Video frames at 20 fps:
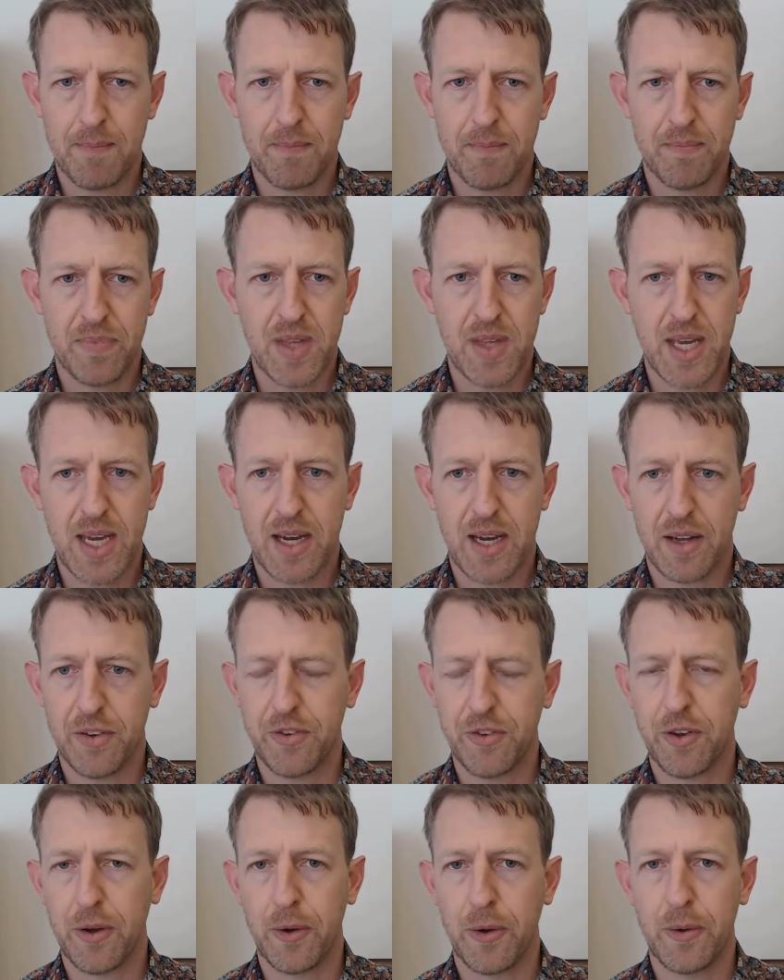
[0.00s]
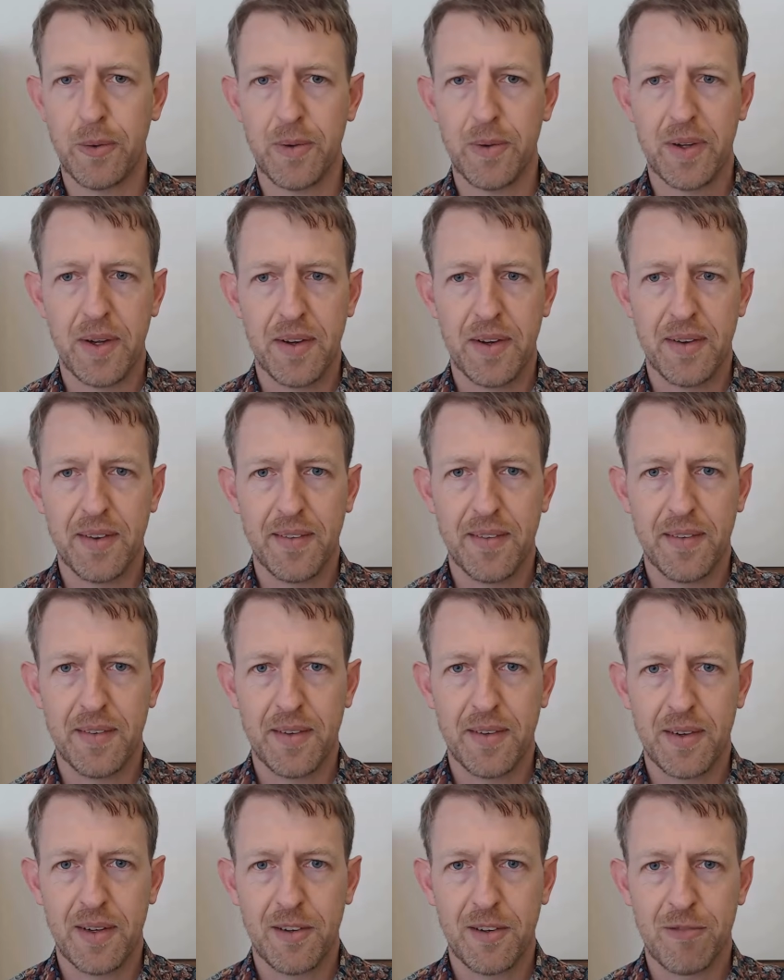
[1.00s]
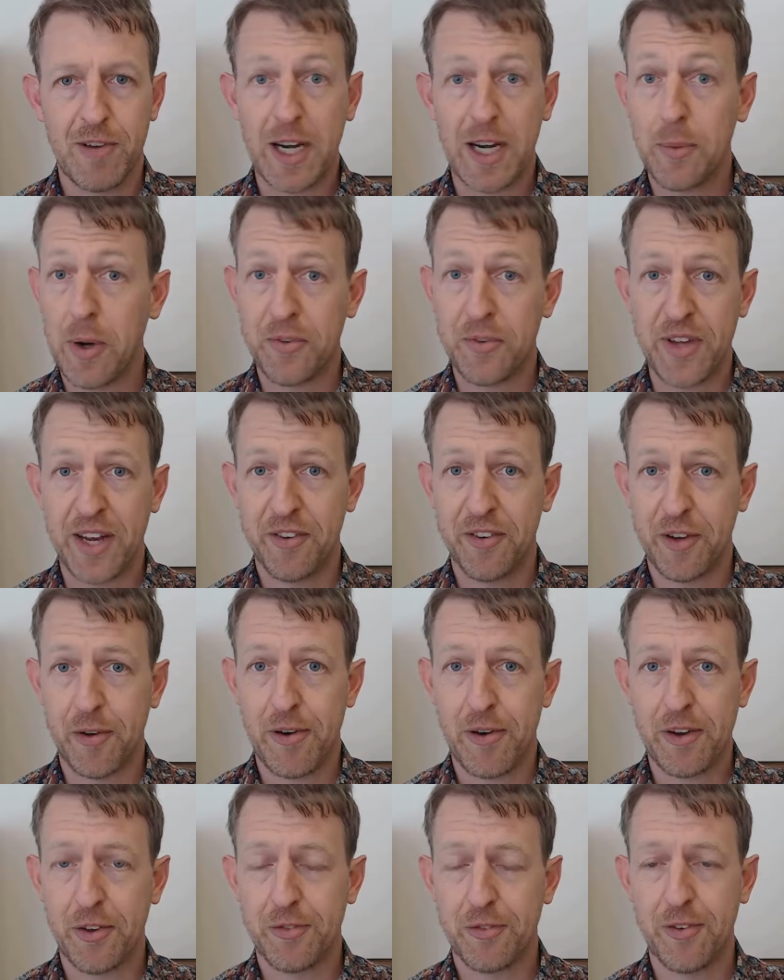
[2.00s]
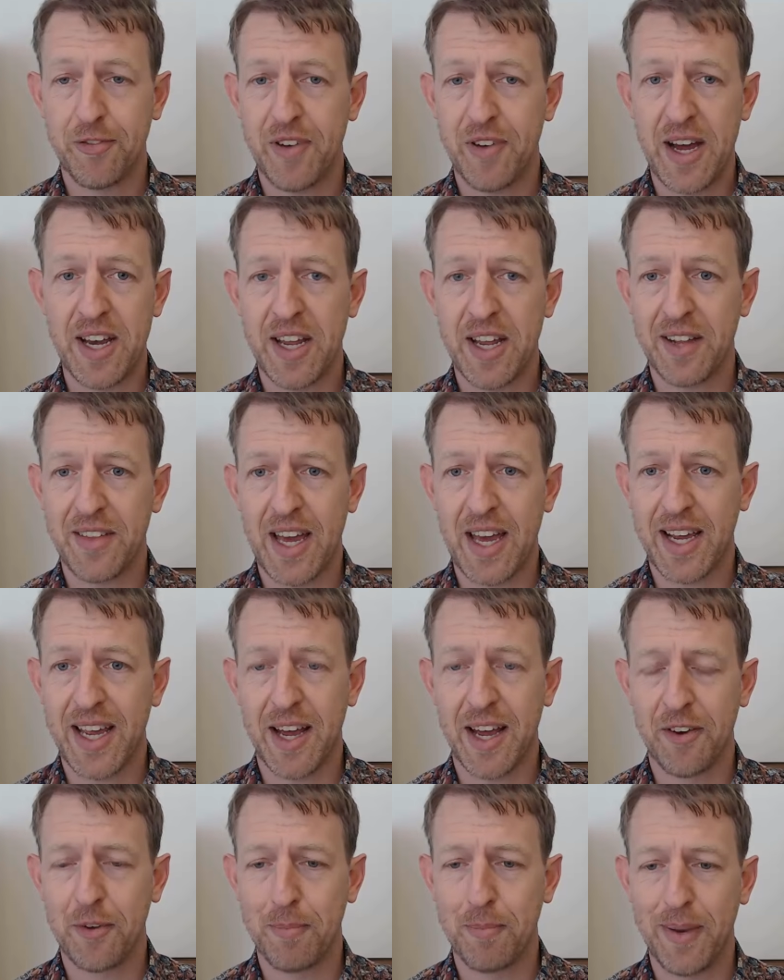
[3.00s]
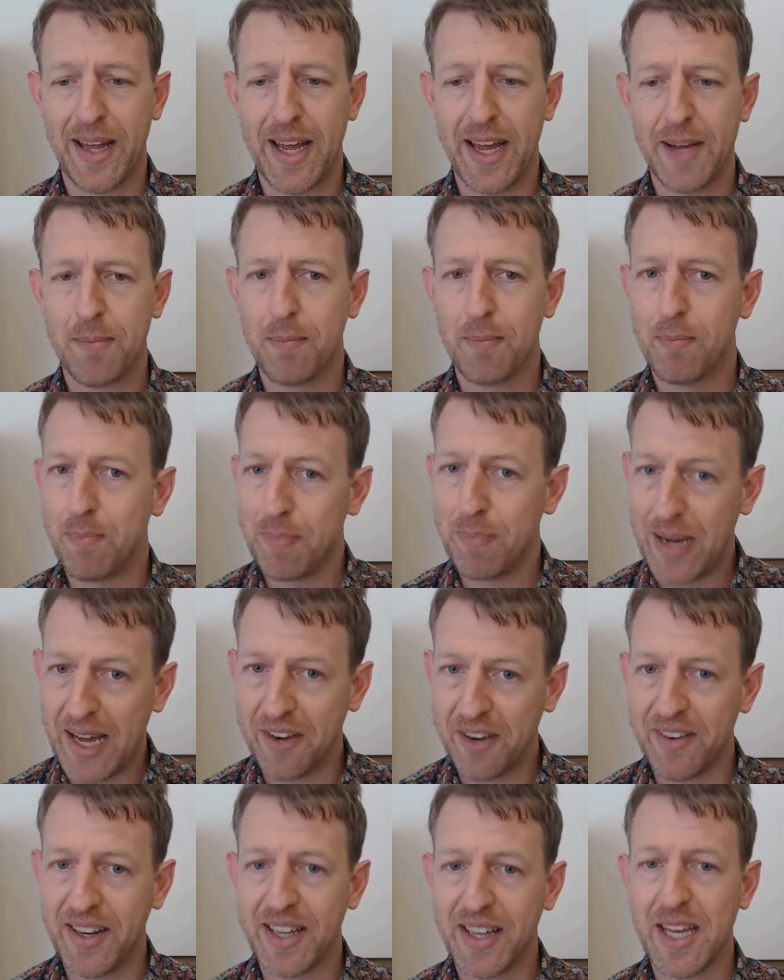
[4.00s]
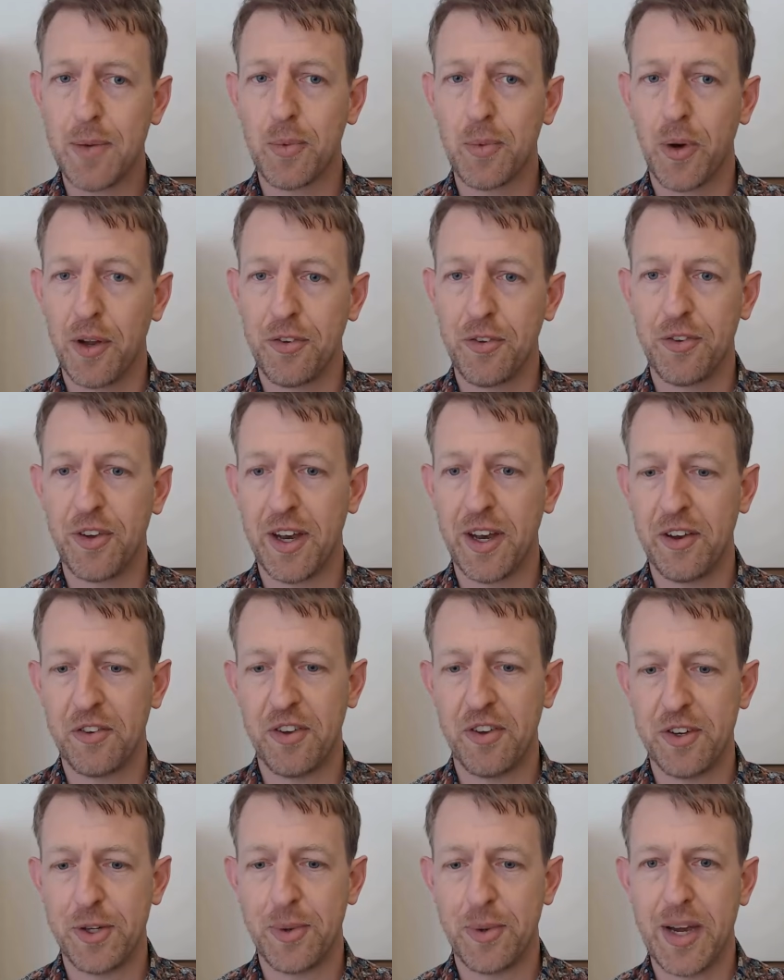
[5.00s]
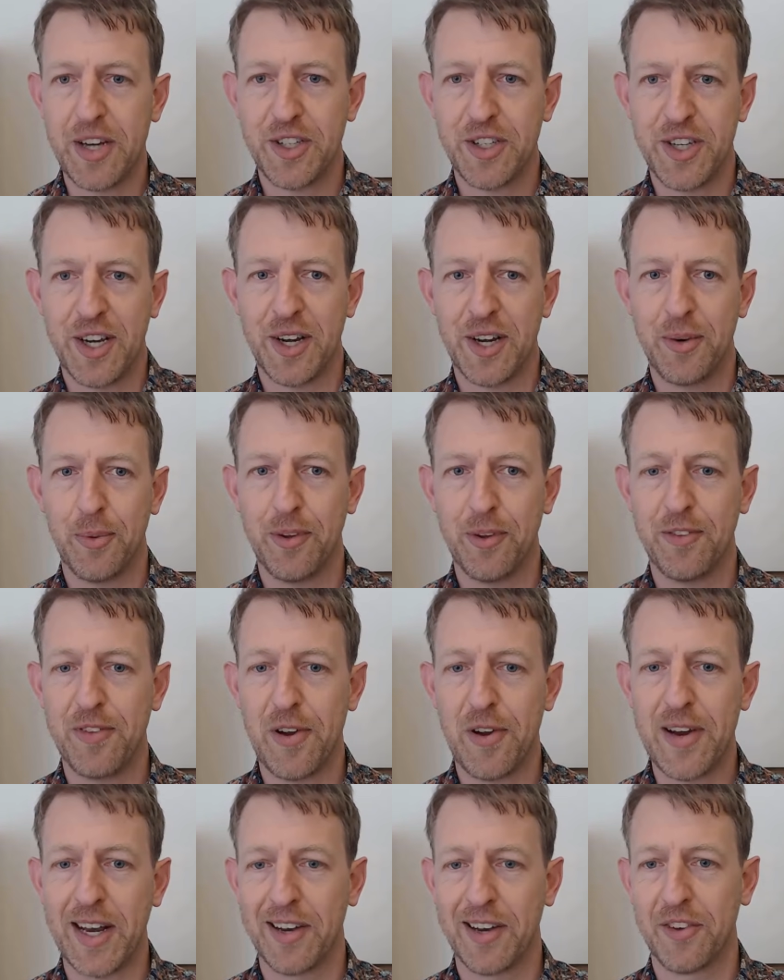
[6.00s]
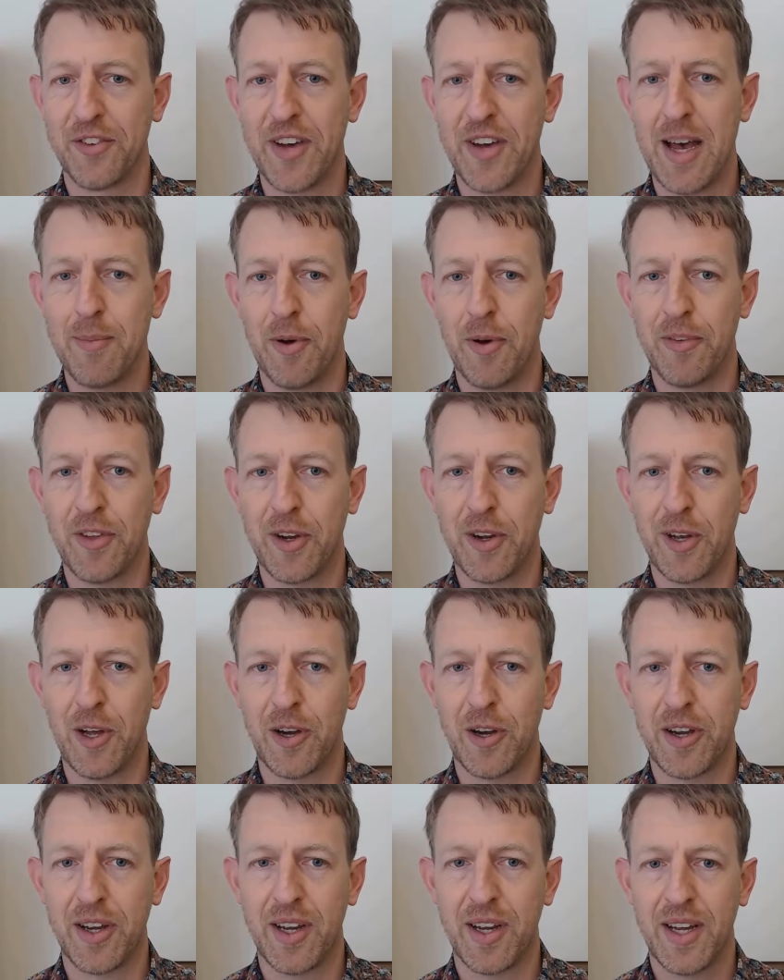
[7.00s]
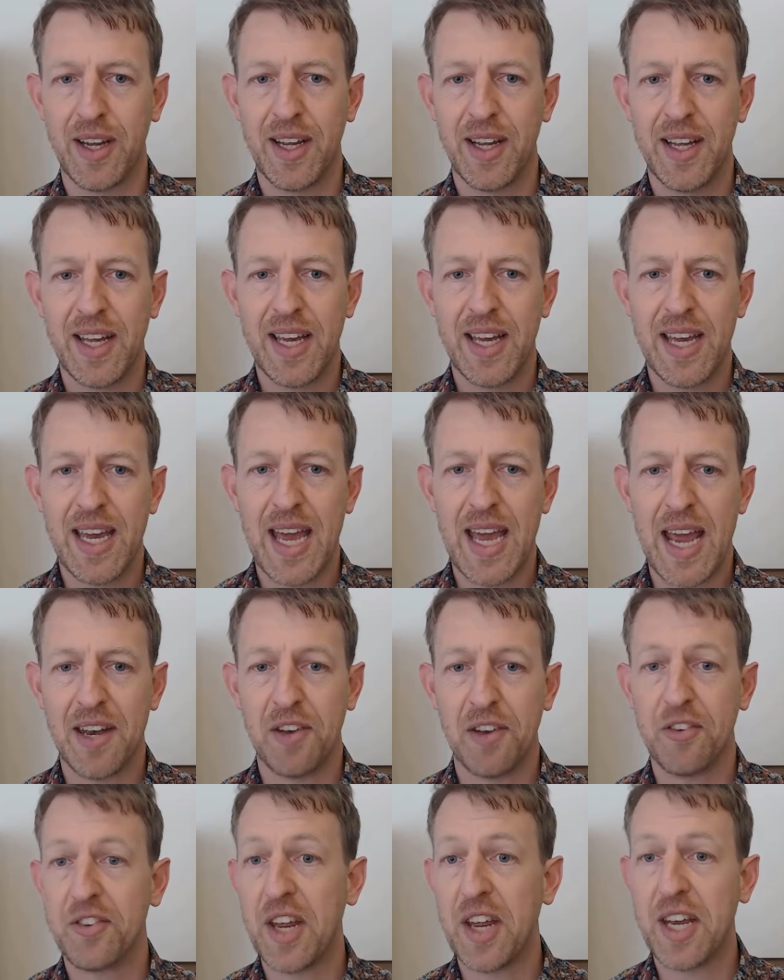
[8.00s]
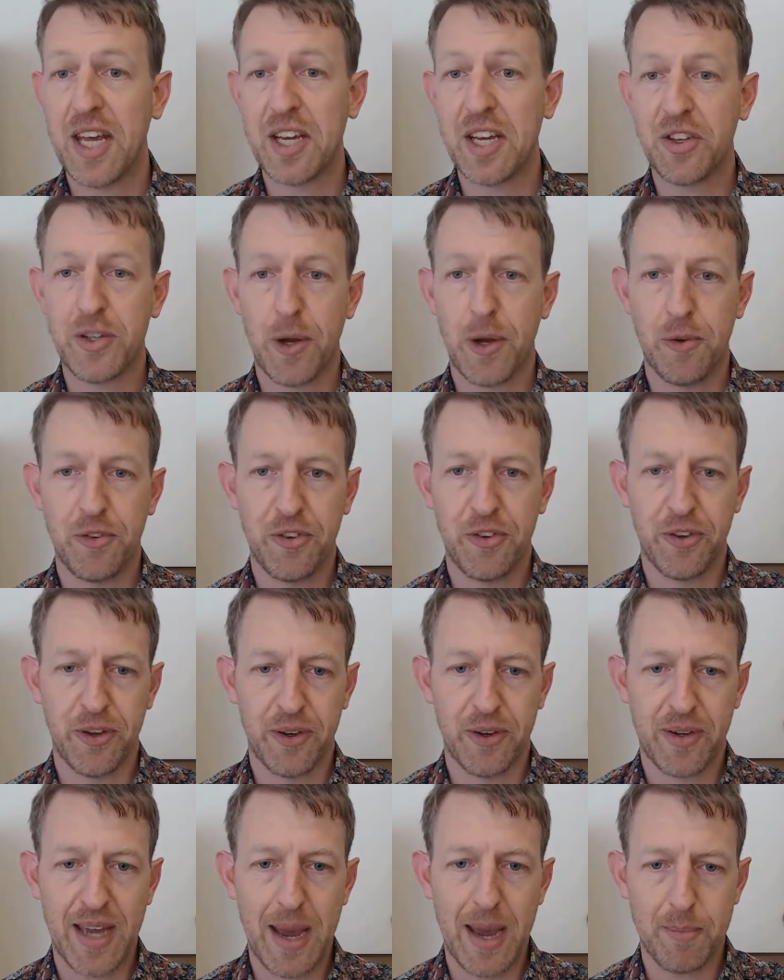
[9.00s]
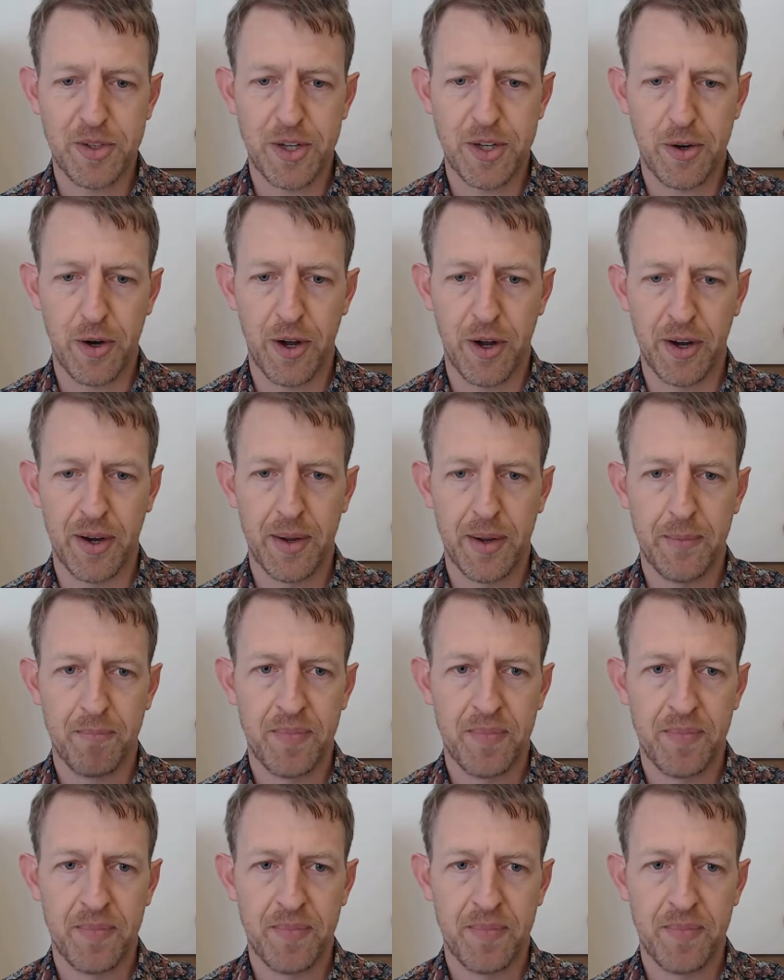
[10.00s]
Yeah, so really well done to Chris for finding that counterplay, but he was in a situation with very little time on the clock, and instead he chose to capture on